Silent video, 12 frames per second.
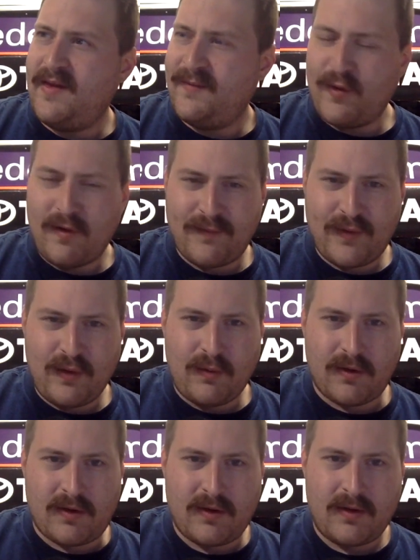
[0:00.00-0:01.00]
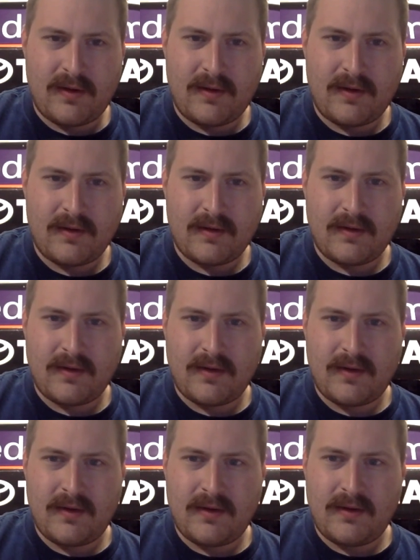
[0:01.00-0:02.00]
If you're a viewer,
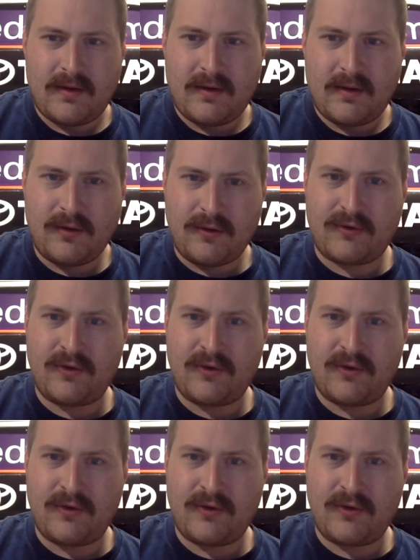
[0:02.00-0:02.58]
you're